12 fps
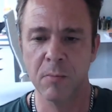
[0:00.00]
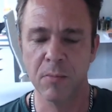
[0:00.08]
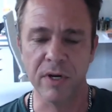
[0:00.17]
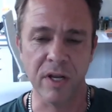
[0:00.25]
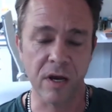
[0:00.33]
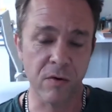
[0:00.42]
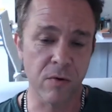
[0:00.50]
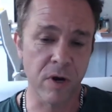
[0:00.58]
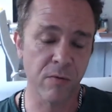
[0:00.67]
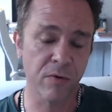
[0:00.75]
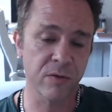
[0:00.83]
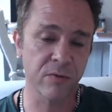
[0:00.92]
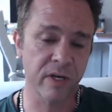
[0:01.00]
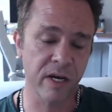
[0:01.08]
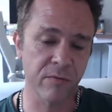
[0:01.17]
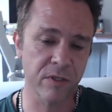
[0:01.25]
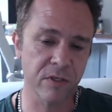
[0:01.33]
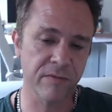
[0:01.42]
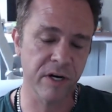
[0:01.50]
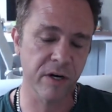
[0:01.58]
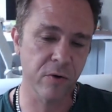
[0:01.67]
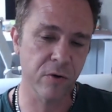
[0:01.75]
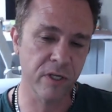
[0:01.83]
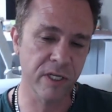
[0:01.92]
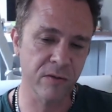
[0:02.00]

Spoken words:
But the other one which we get, which is very cool,